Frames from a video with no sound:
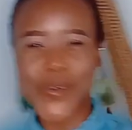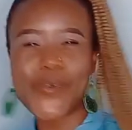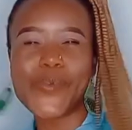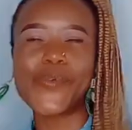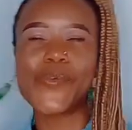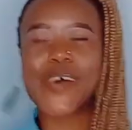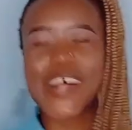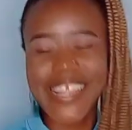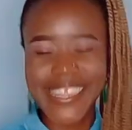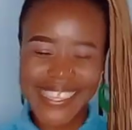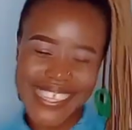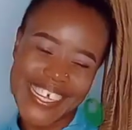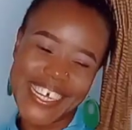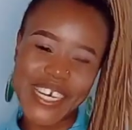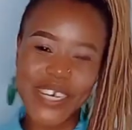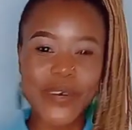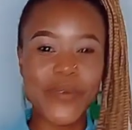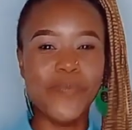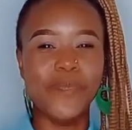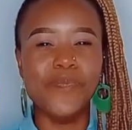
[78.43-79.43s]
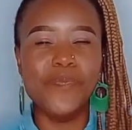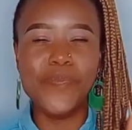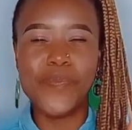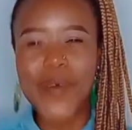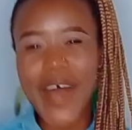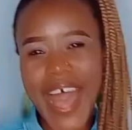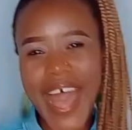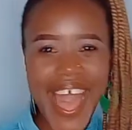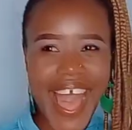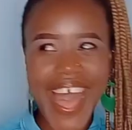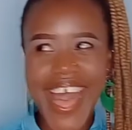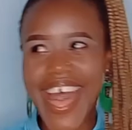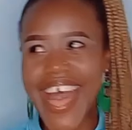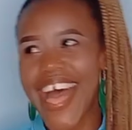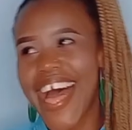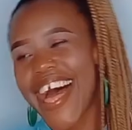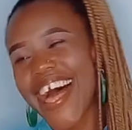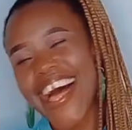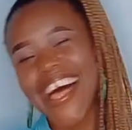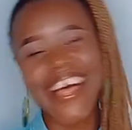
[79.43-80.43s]
Welcome
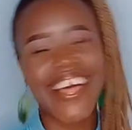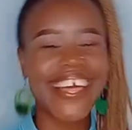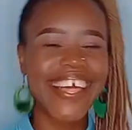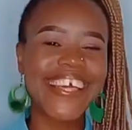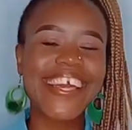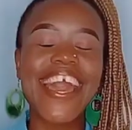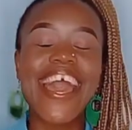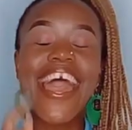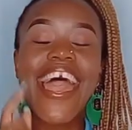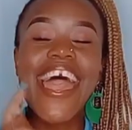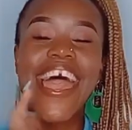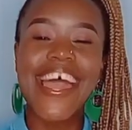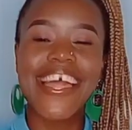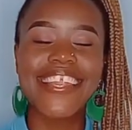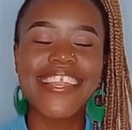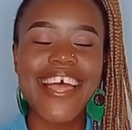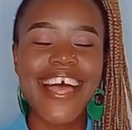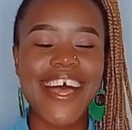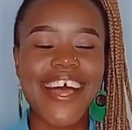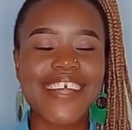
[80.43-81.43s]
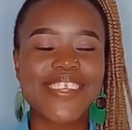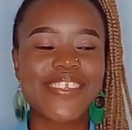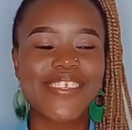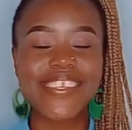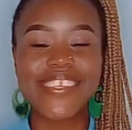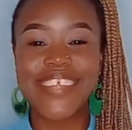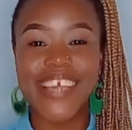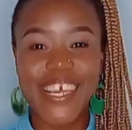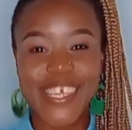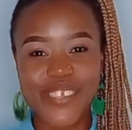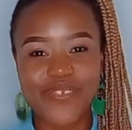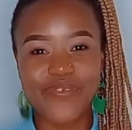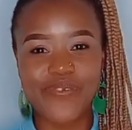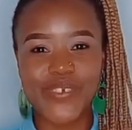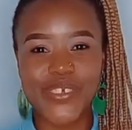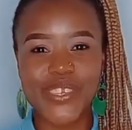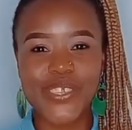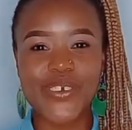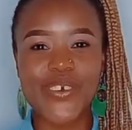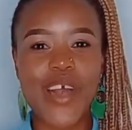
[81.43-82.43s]
back, and today's
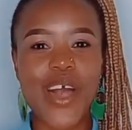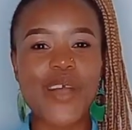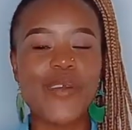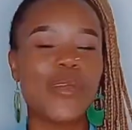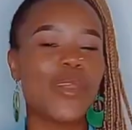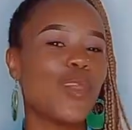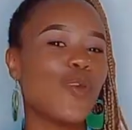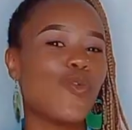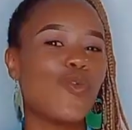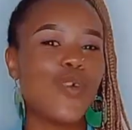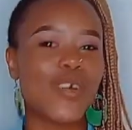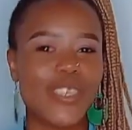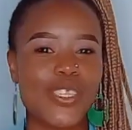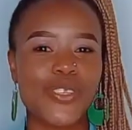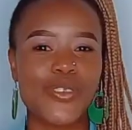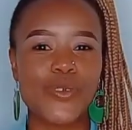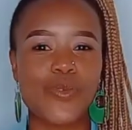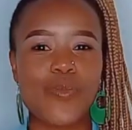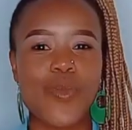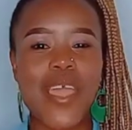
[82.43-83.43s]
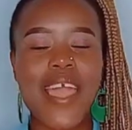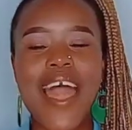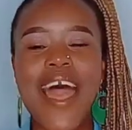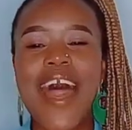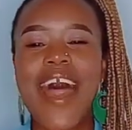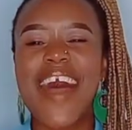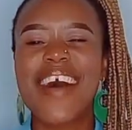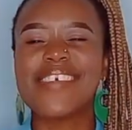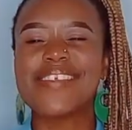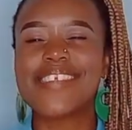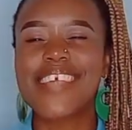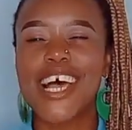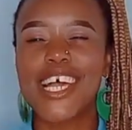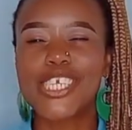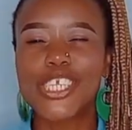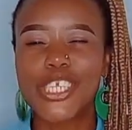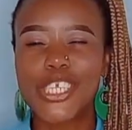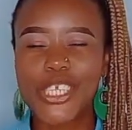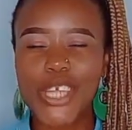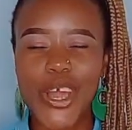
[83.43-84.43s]
video I really want it to be as
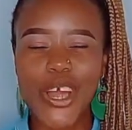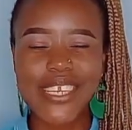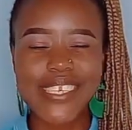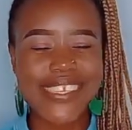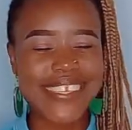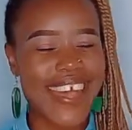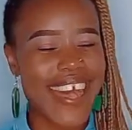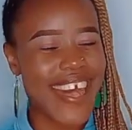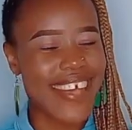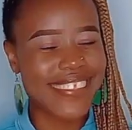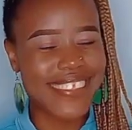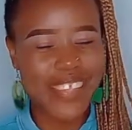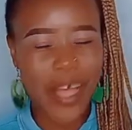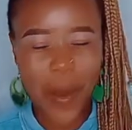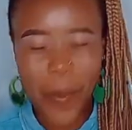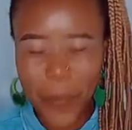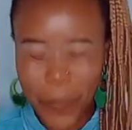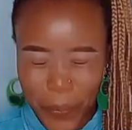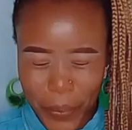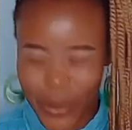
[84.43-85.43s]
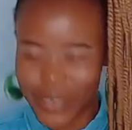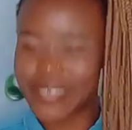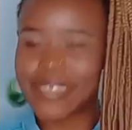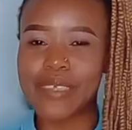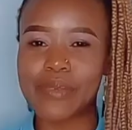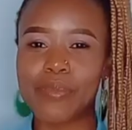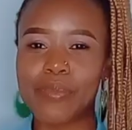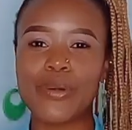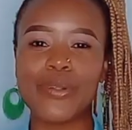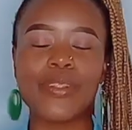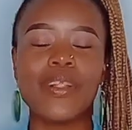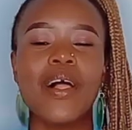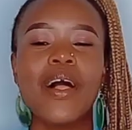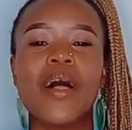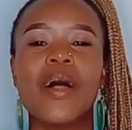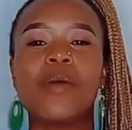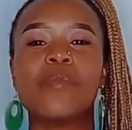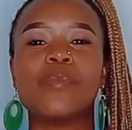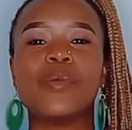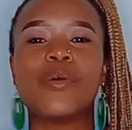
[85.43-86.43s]
short as possible
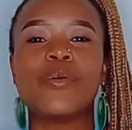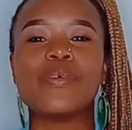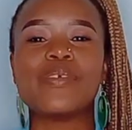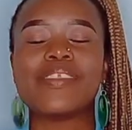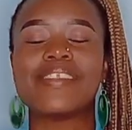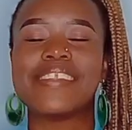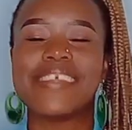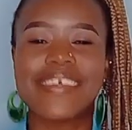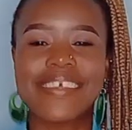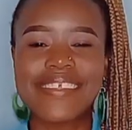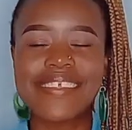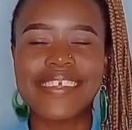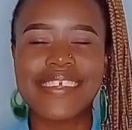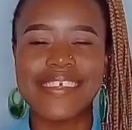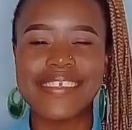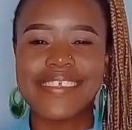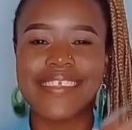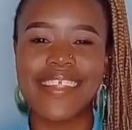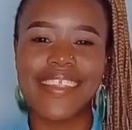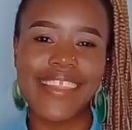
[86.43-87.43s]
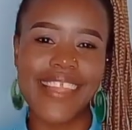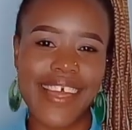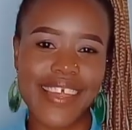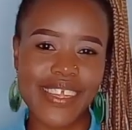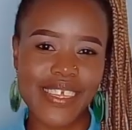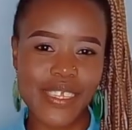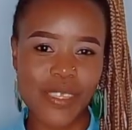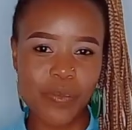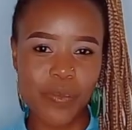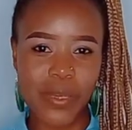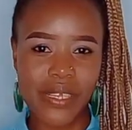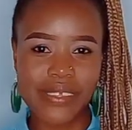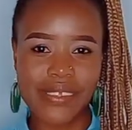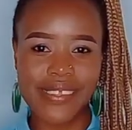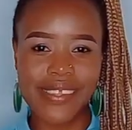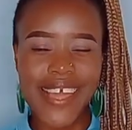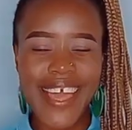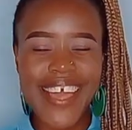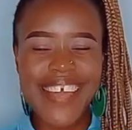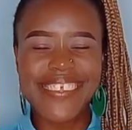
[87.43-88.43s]
because this is a learning
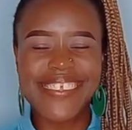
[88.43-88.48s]
space.